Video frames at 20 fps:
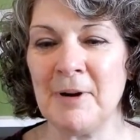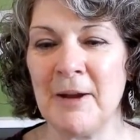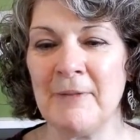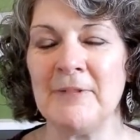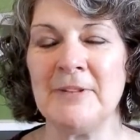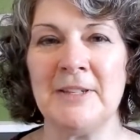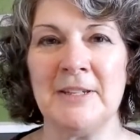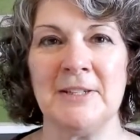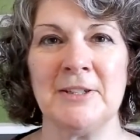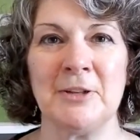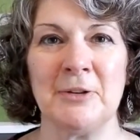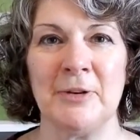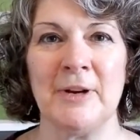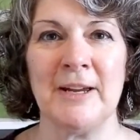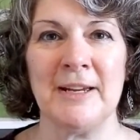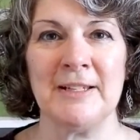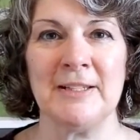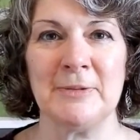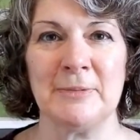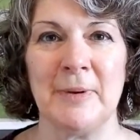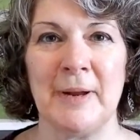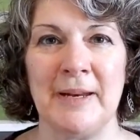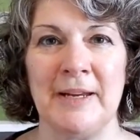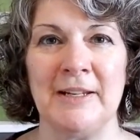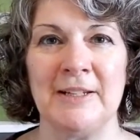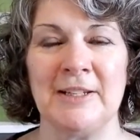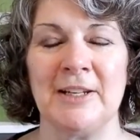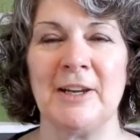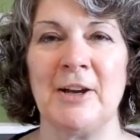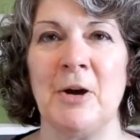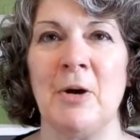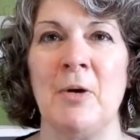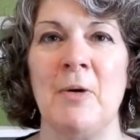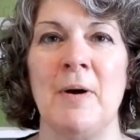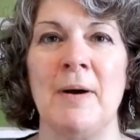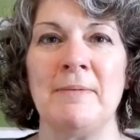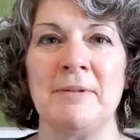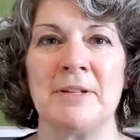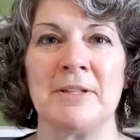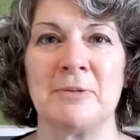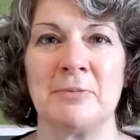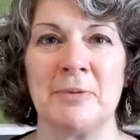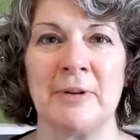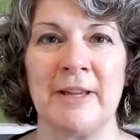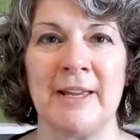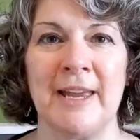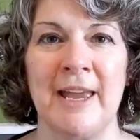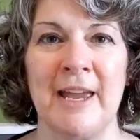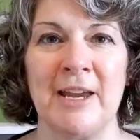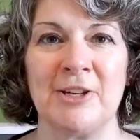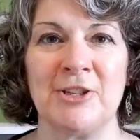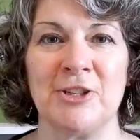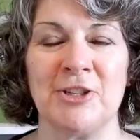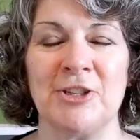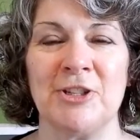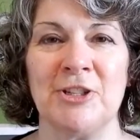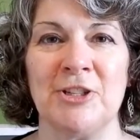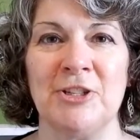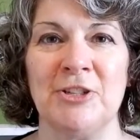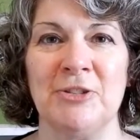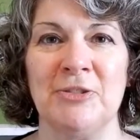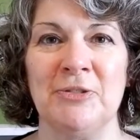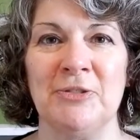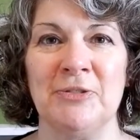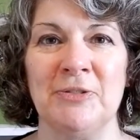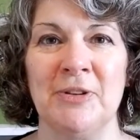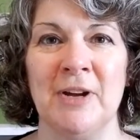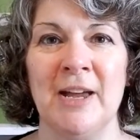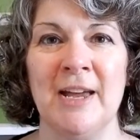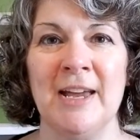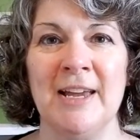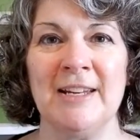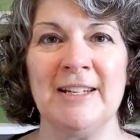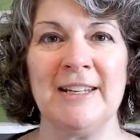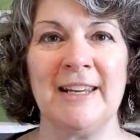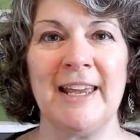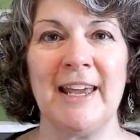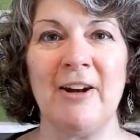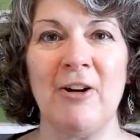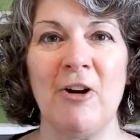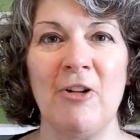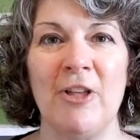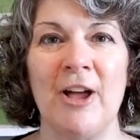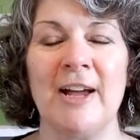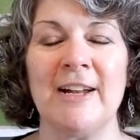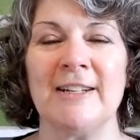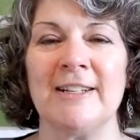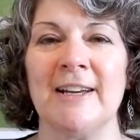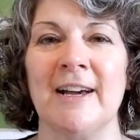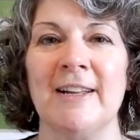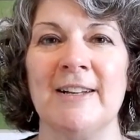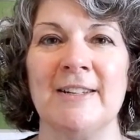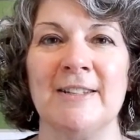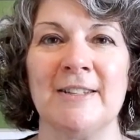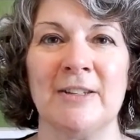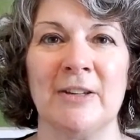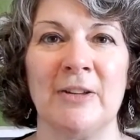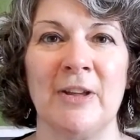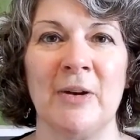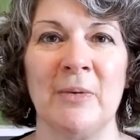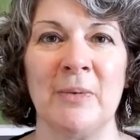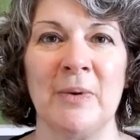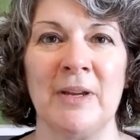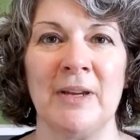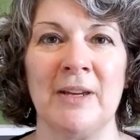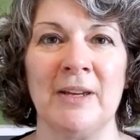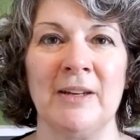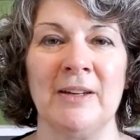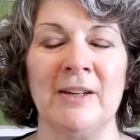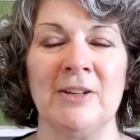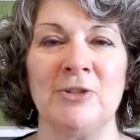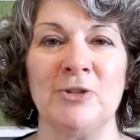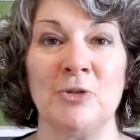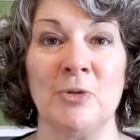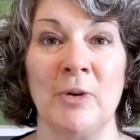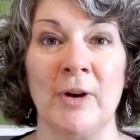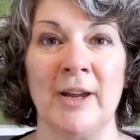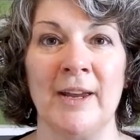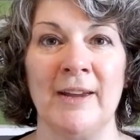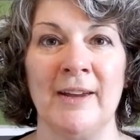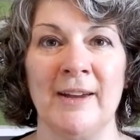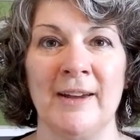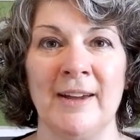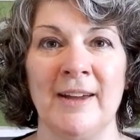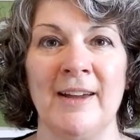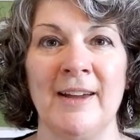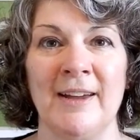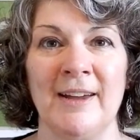privacy screens ready to go, I'm just really anxious to get all that done so that we can enjoy